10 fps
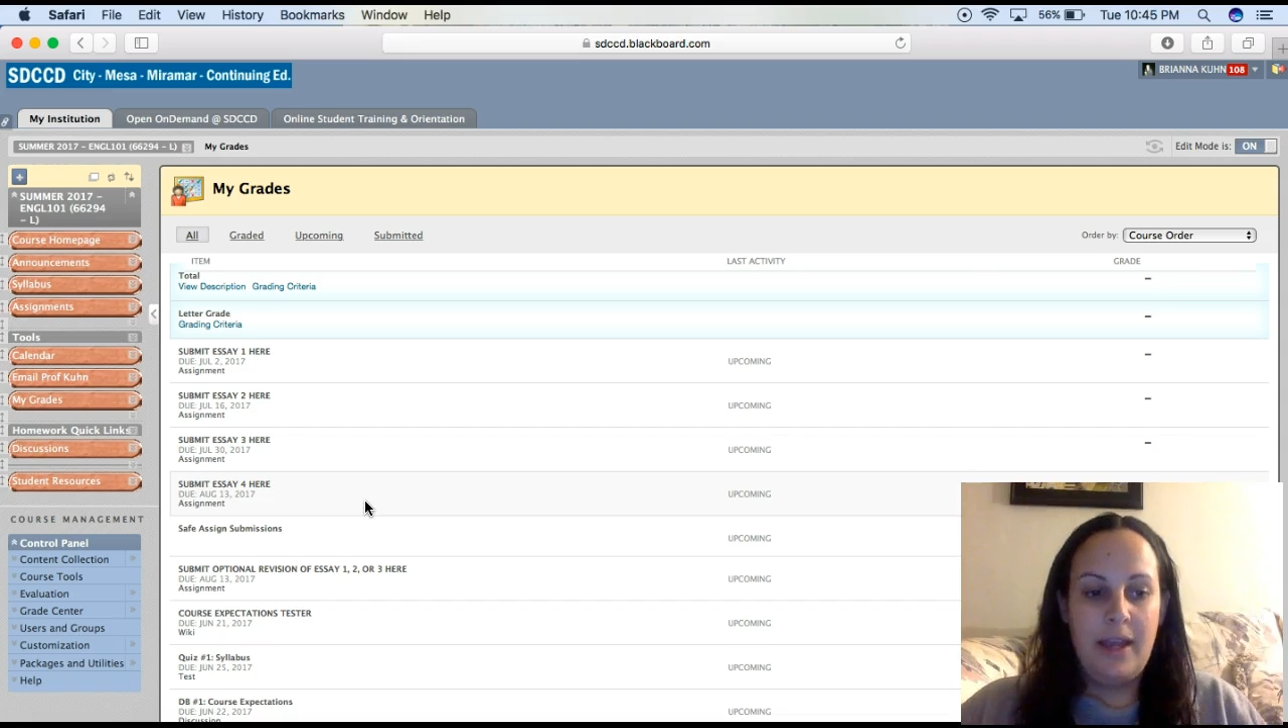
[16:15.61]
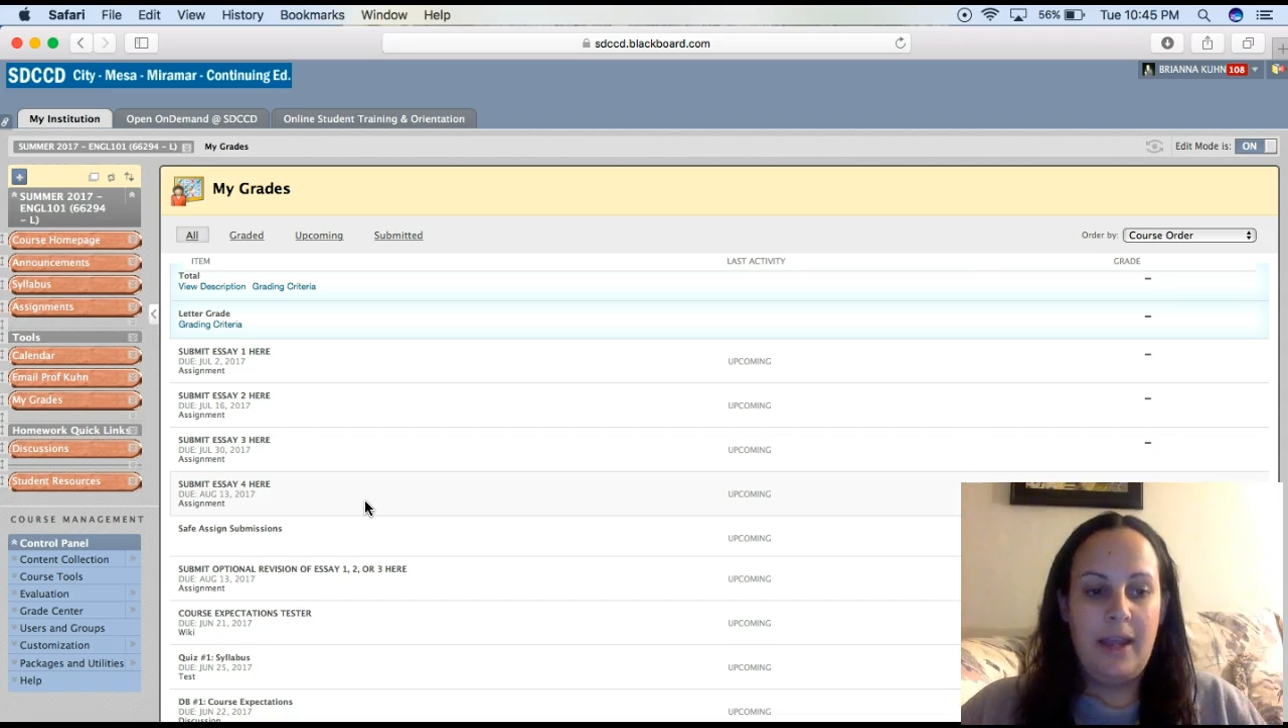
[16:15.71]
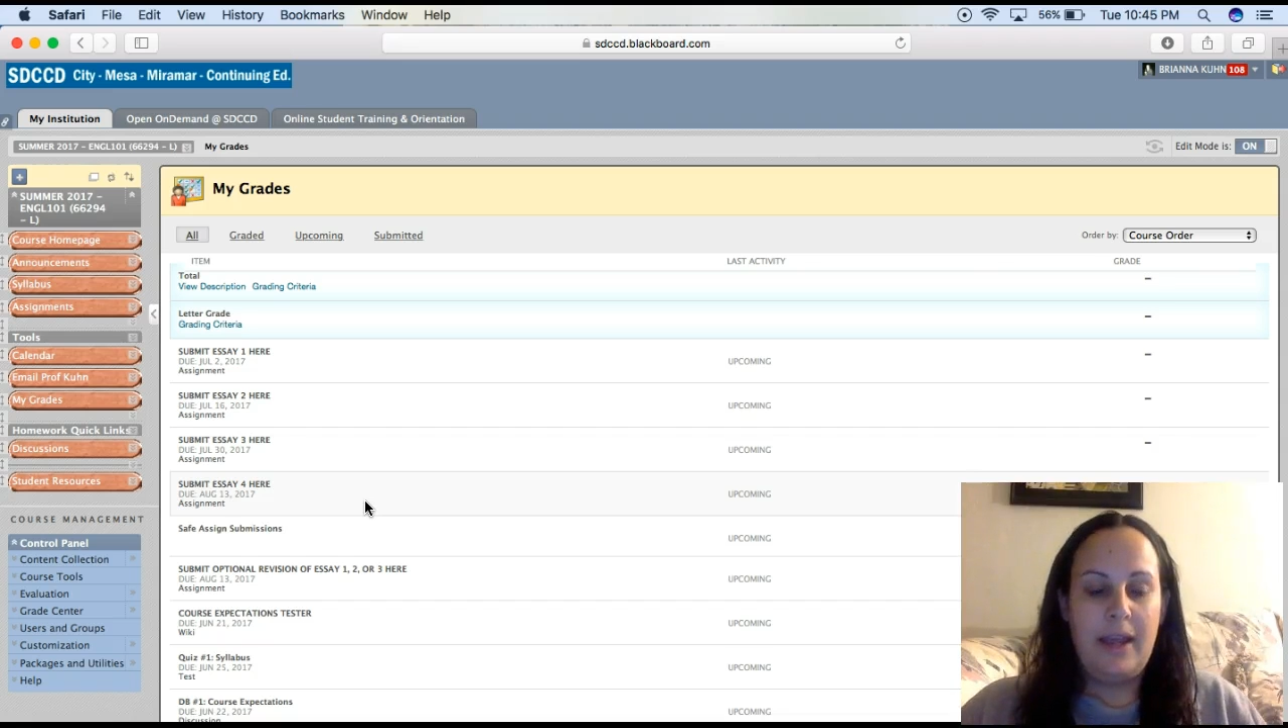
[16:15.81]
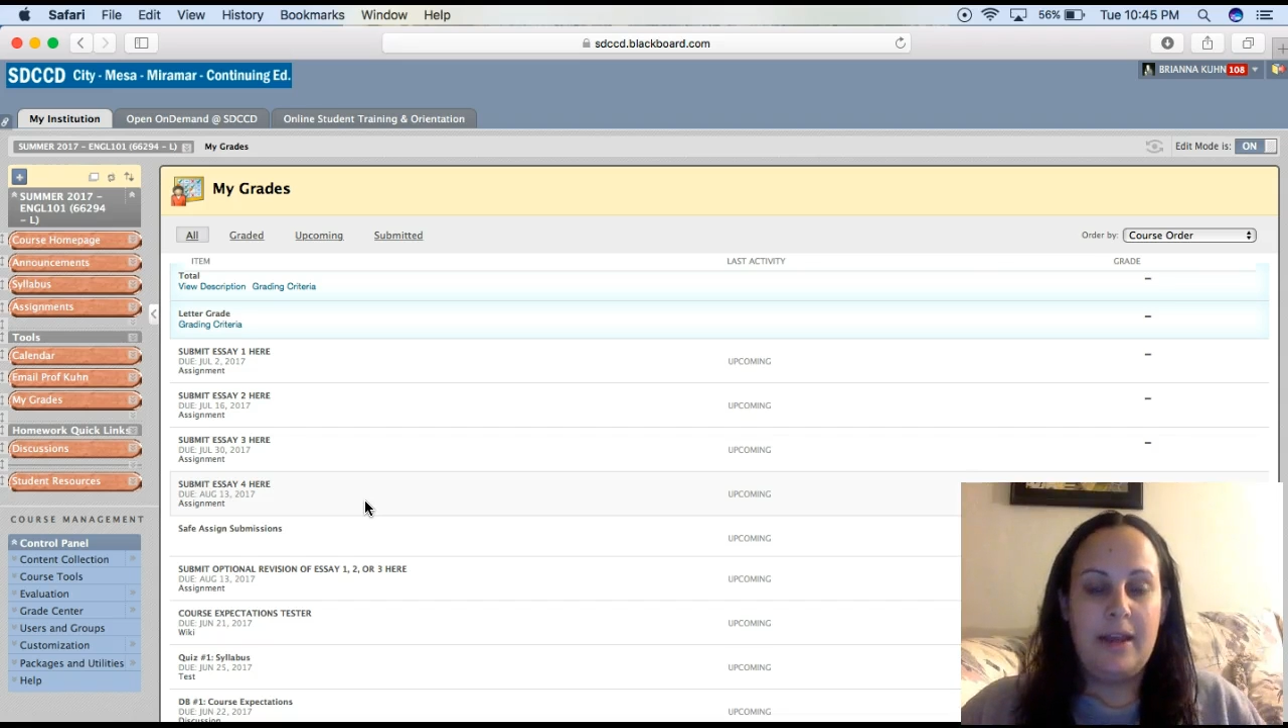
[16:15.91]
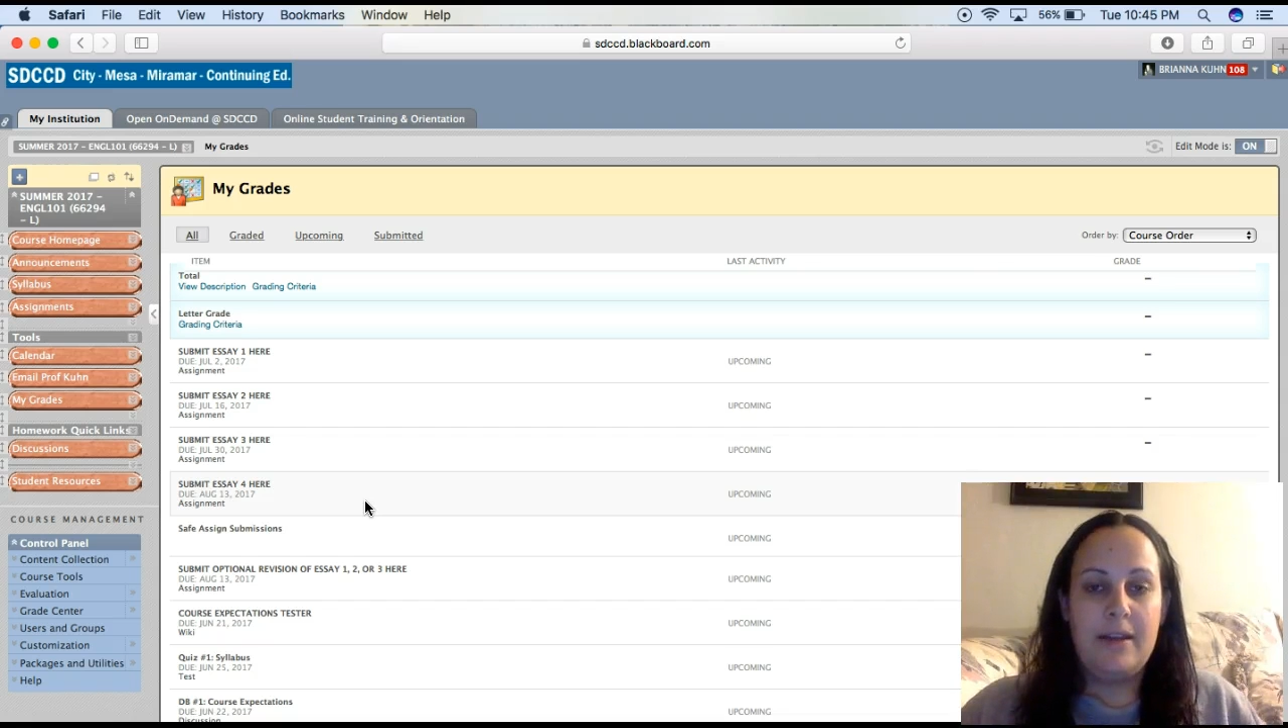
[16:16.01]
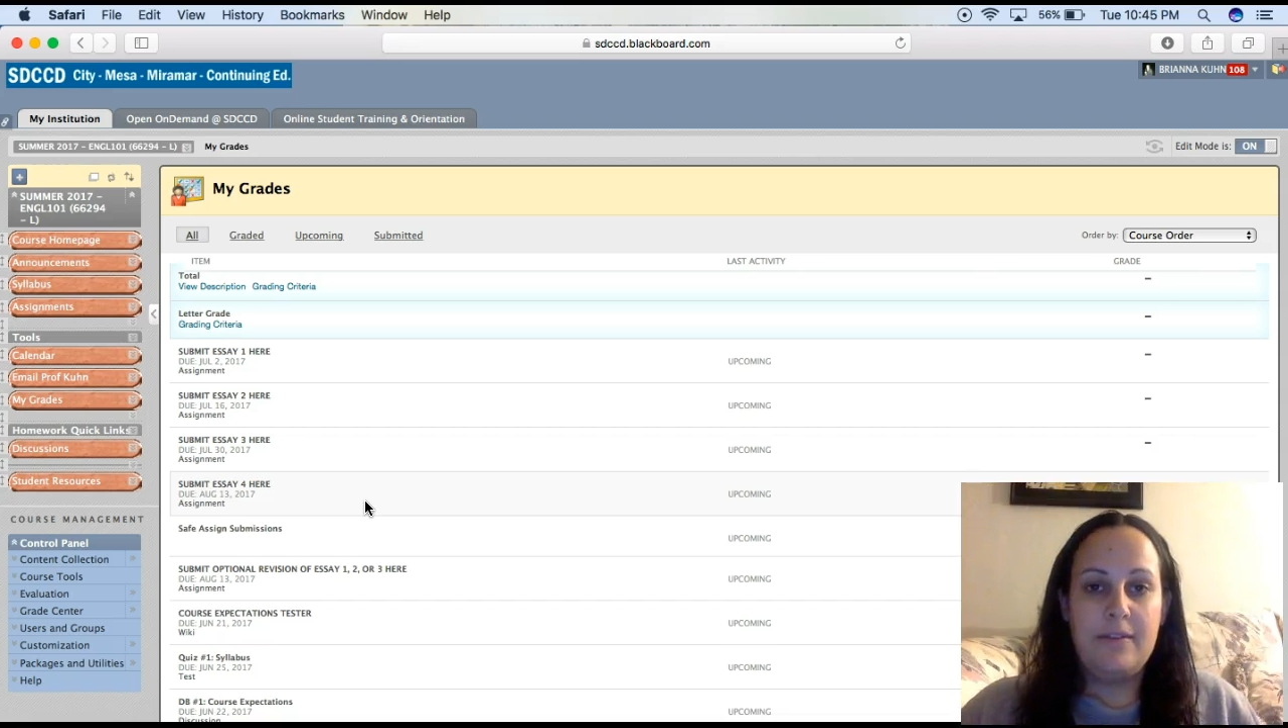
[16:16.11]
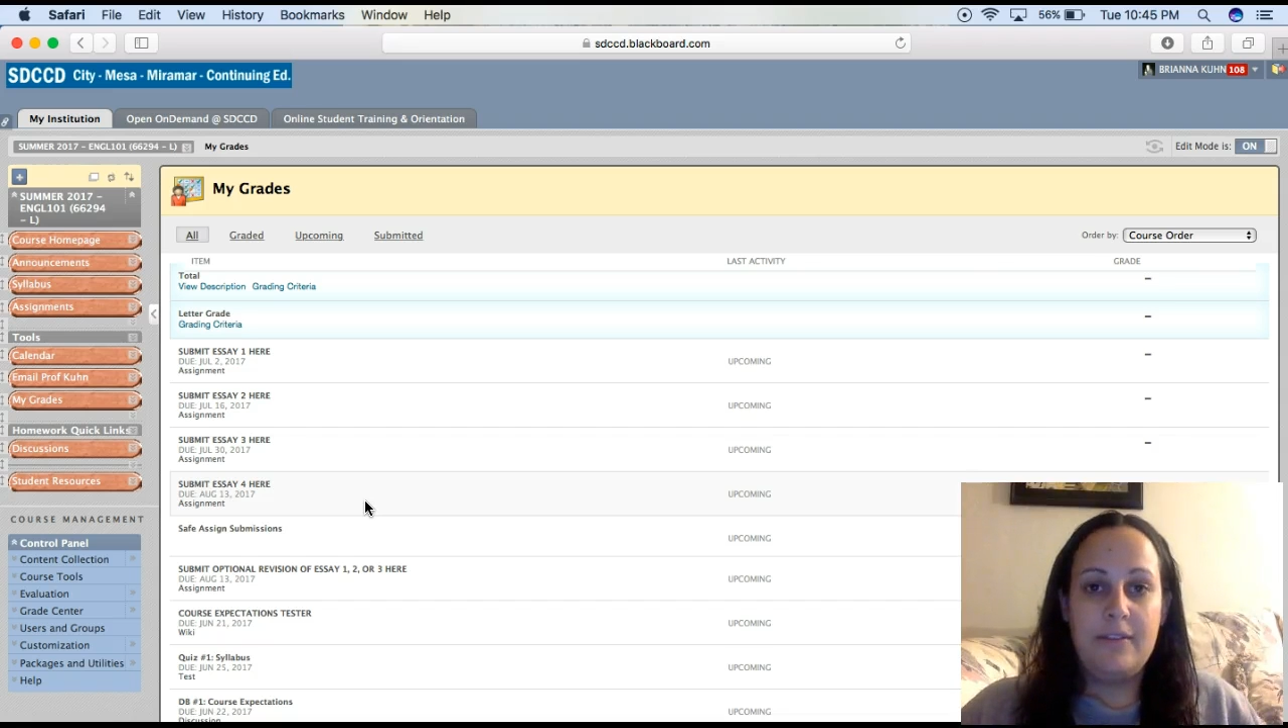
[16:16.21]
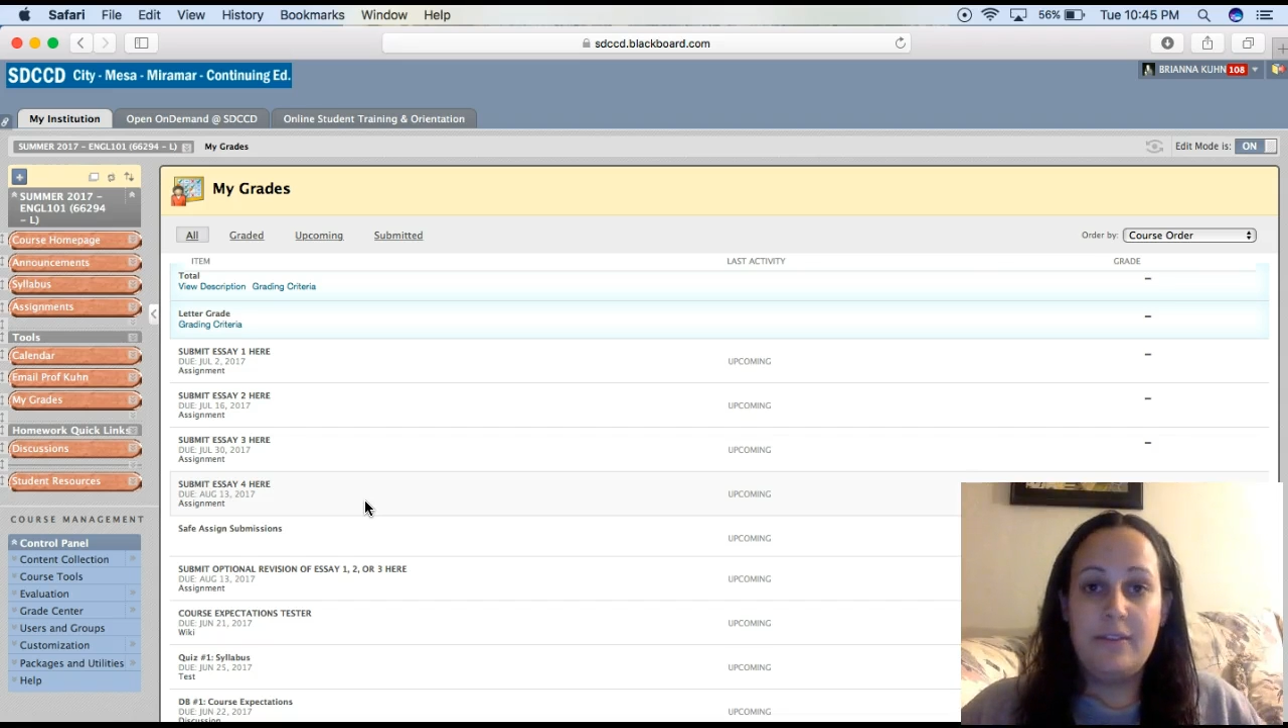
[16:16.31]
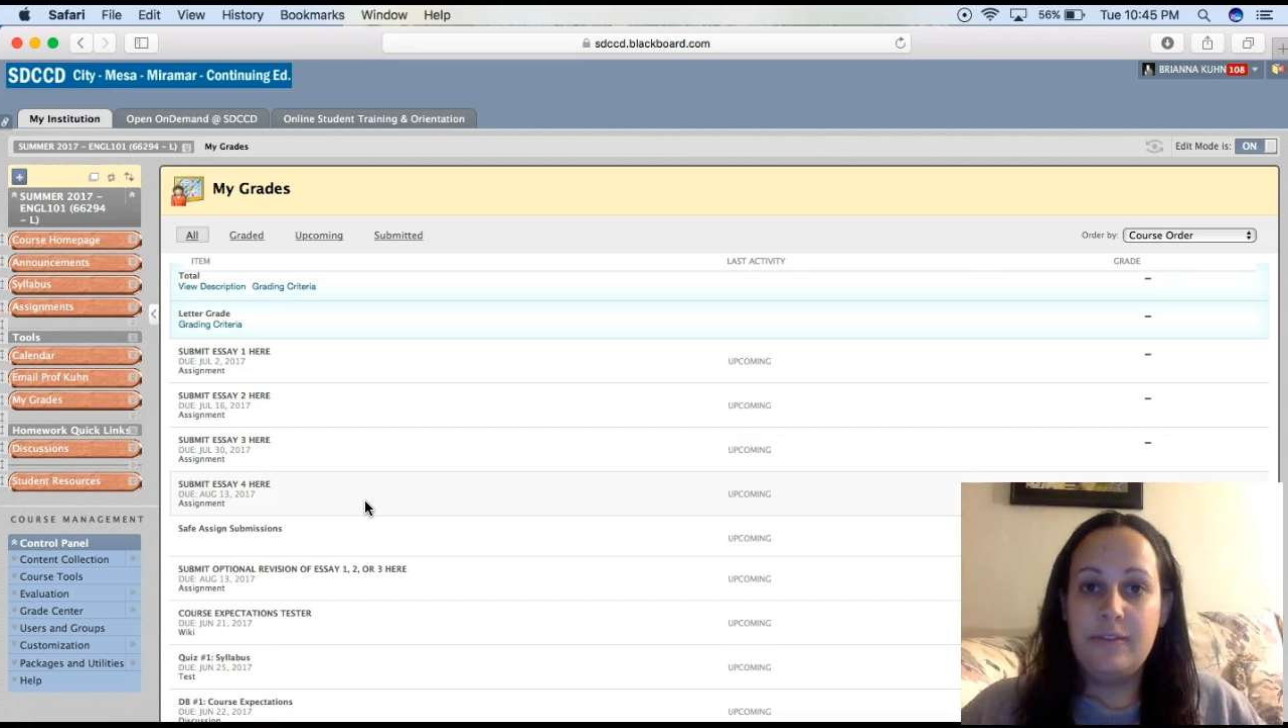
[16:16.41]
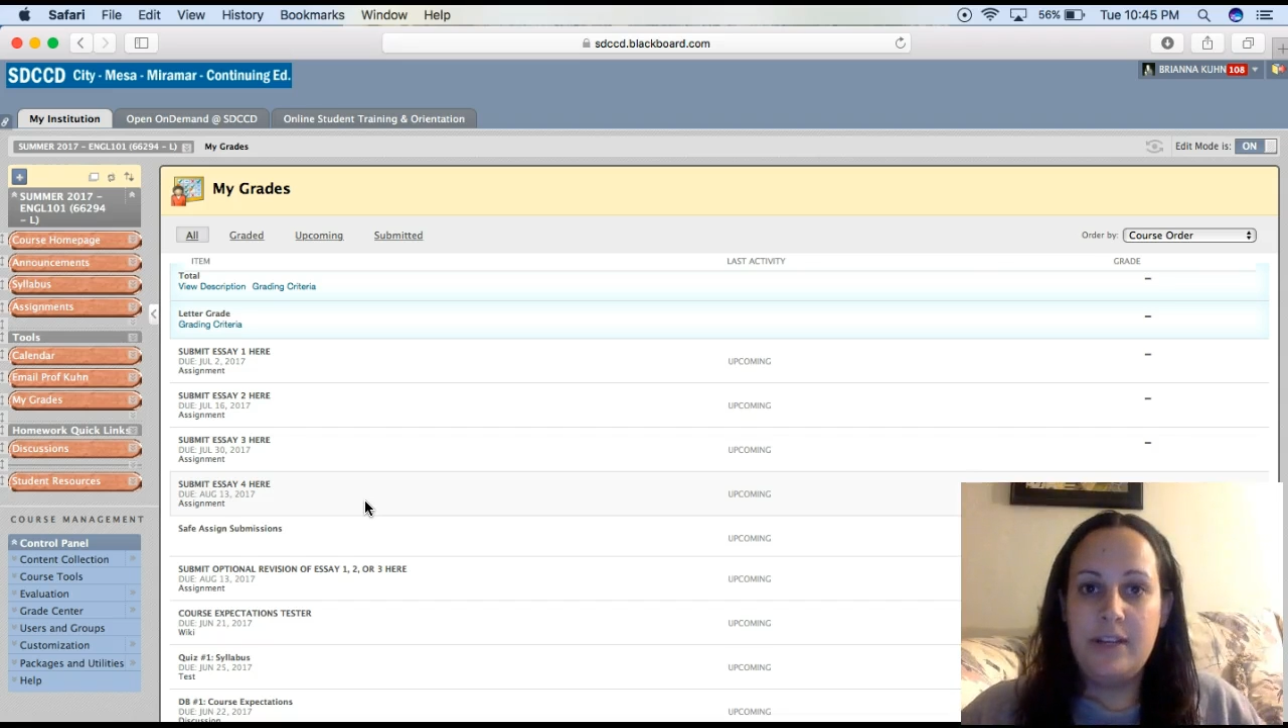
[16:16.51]
and
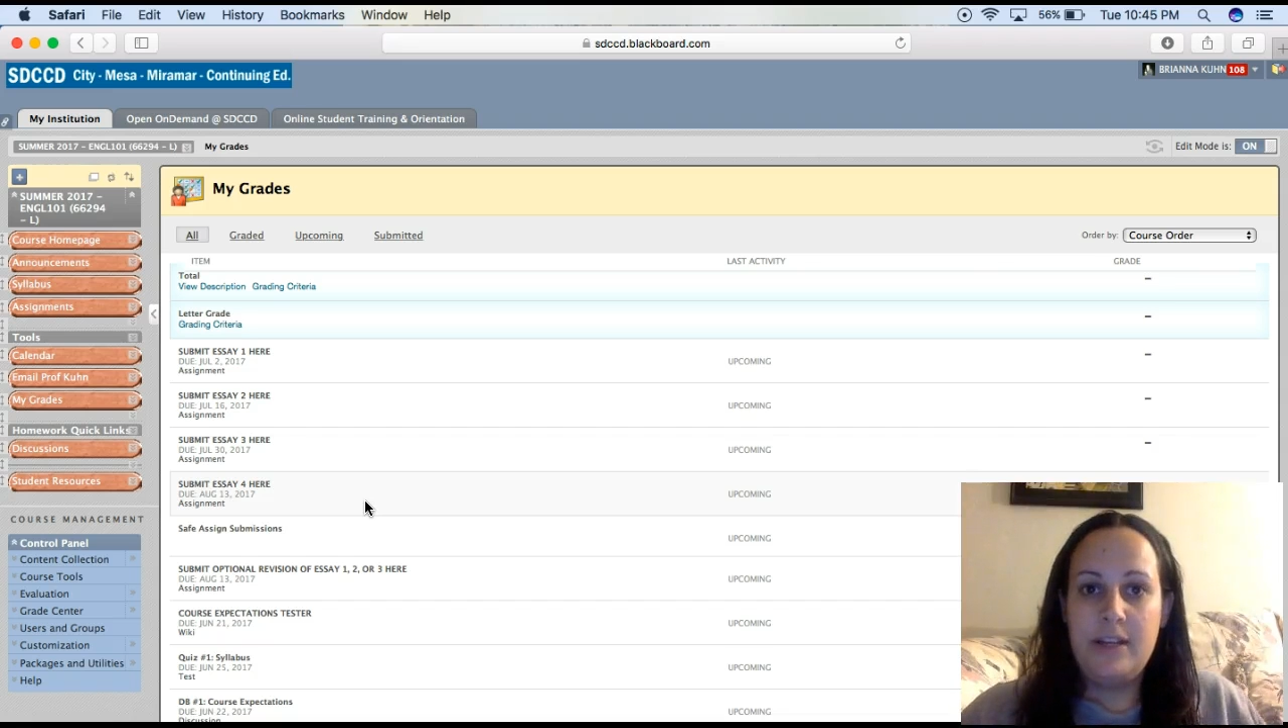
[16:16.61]
feel free